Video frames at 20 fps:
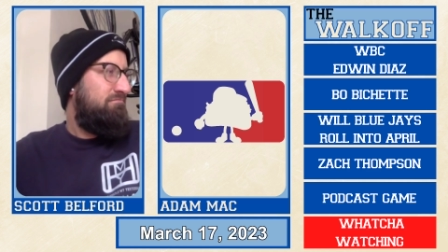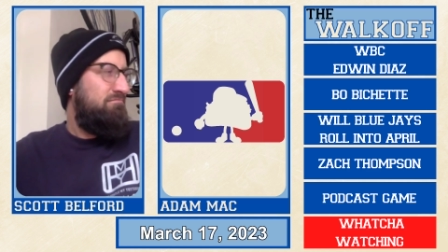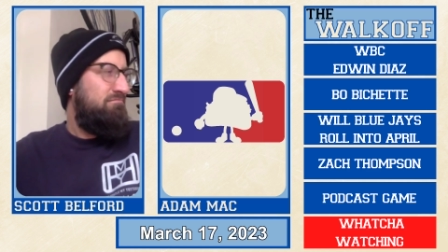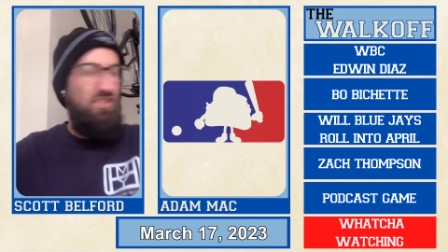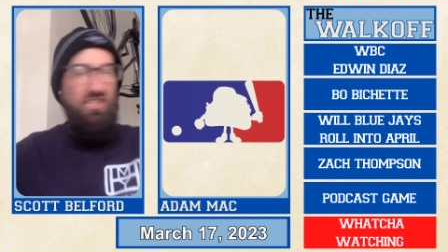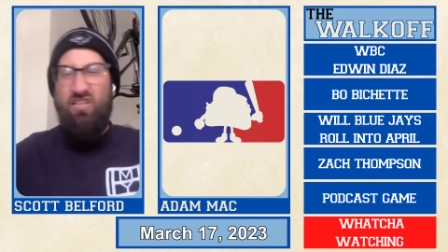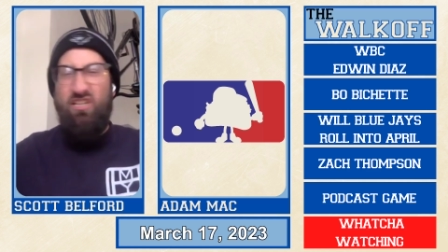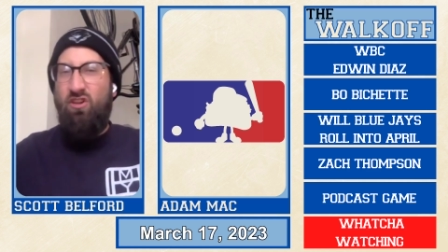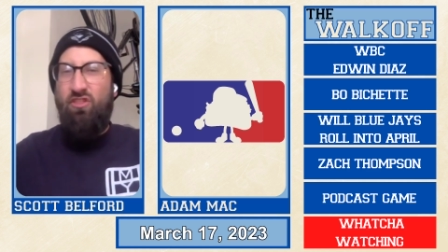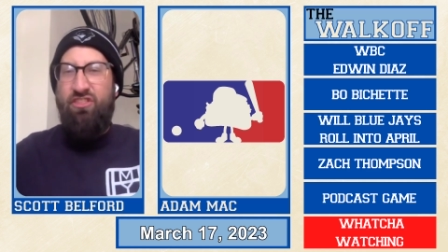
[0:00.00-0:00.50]

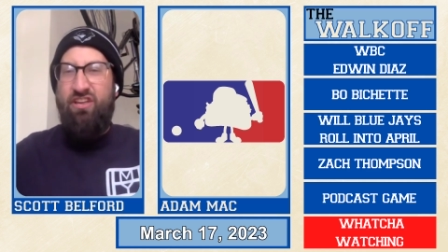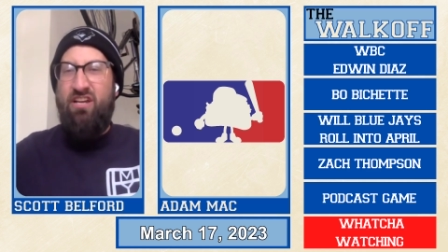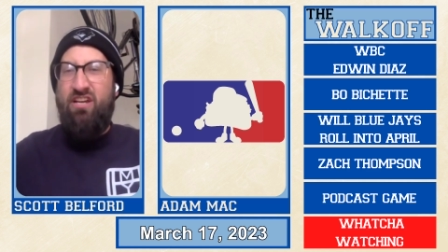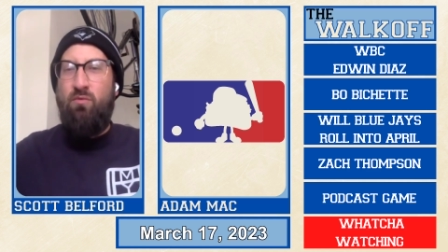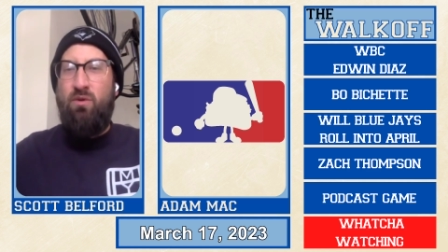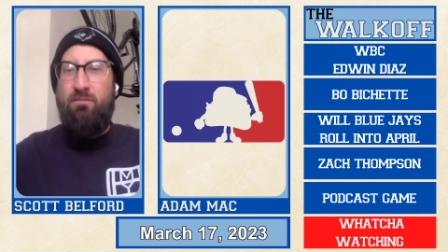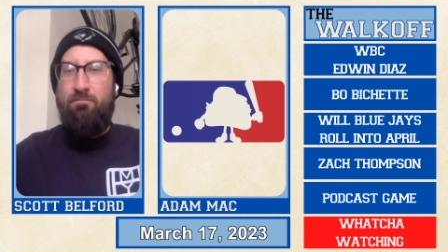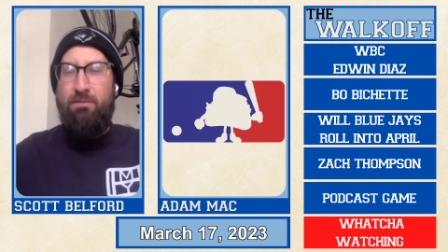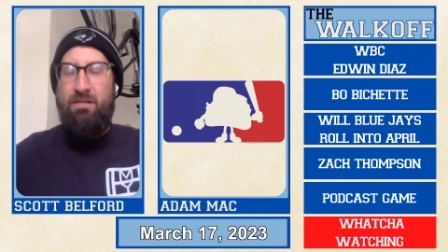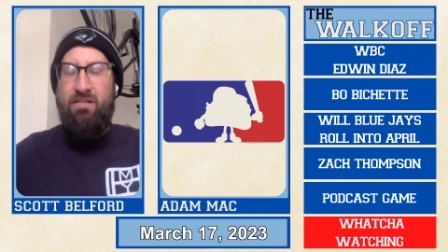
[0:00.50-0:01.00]
little thing
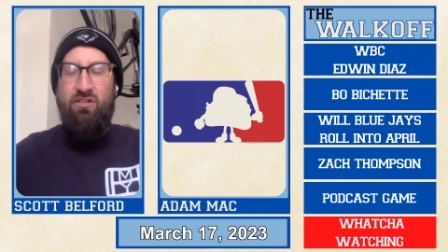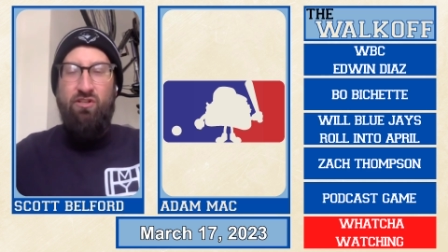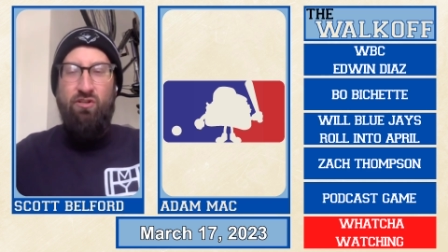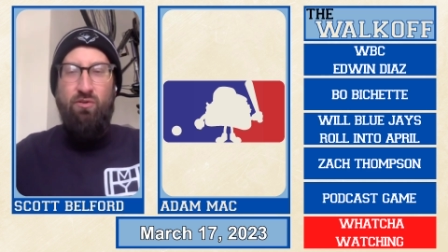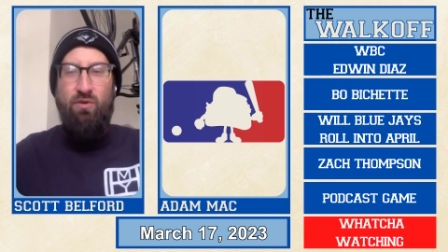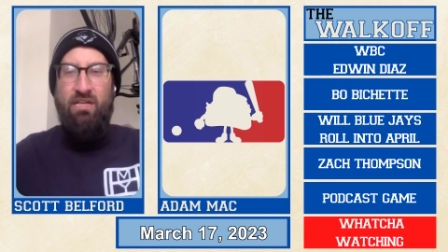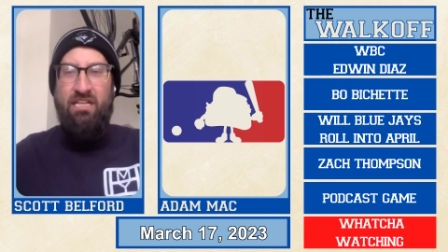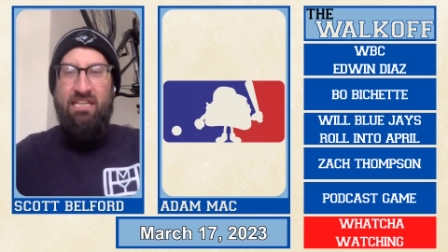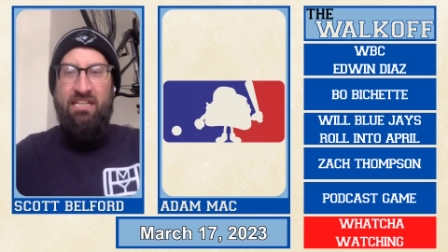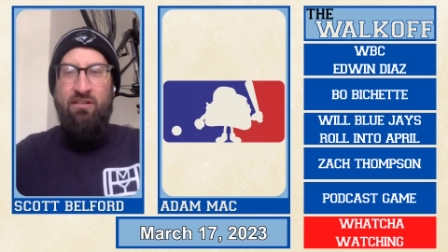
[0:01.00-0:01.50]
we've been
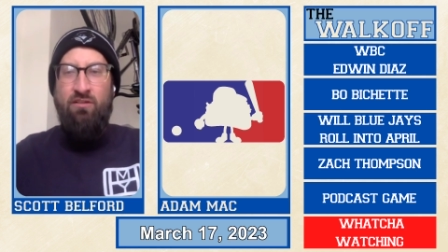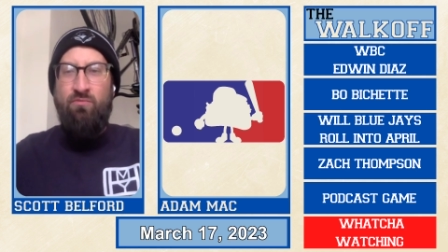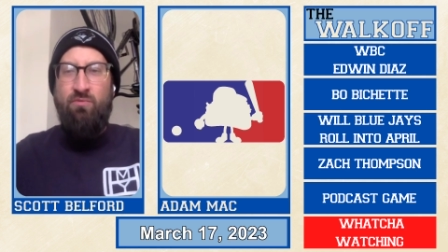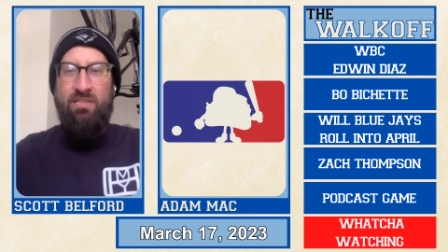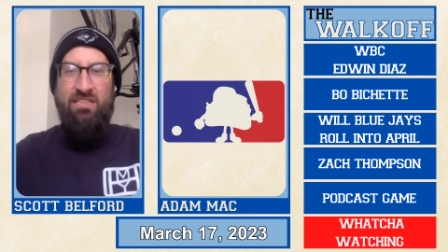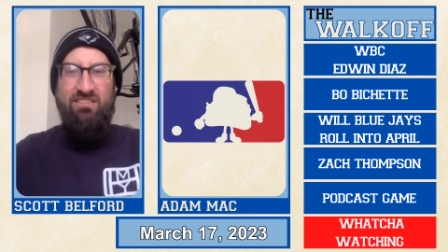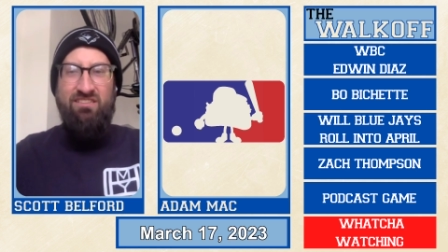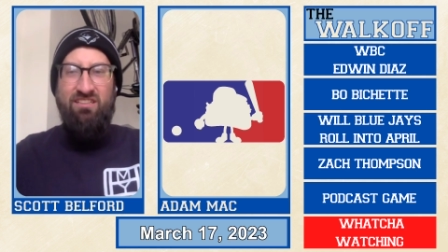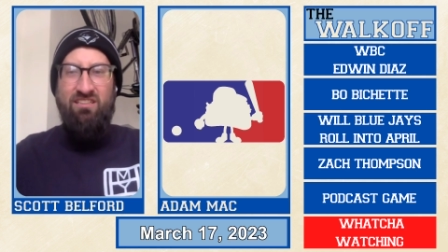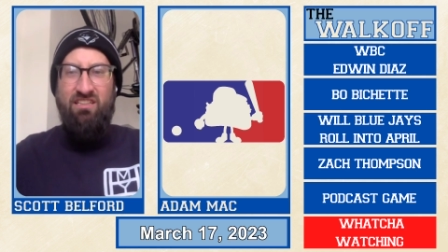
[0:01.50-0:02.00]
doing here
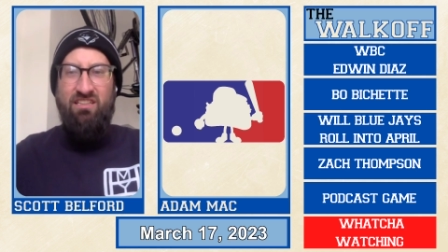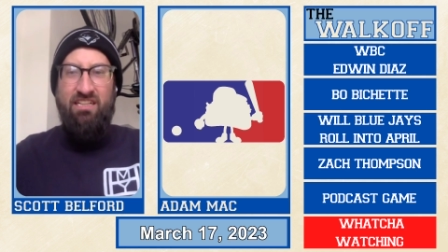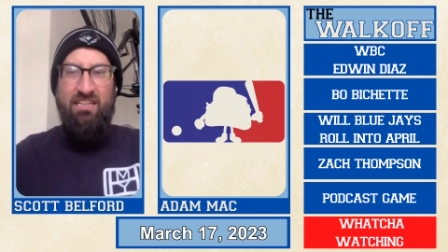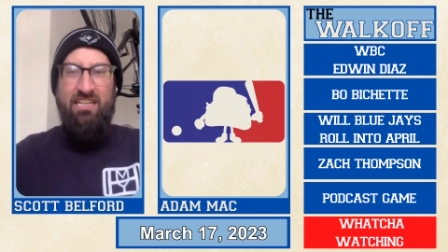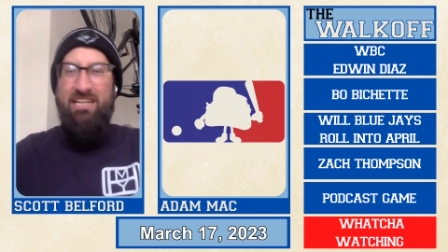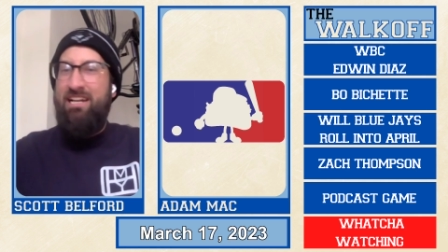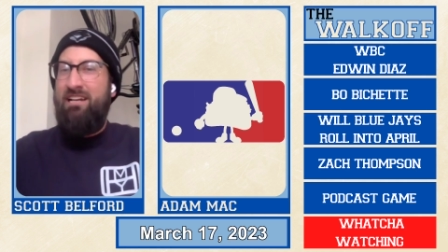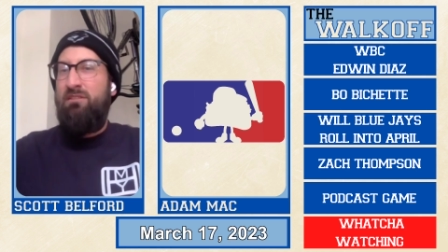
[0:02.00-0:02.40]
recently,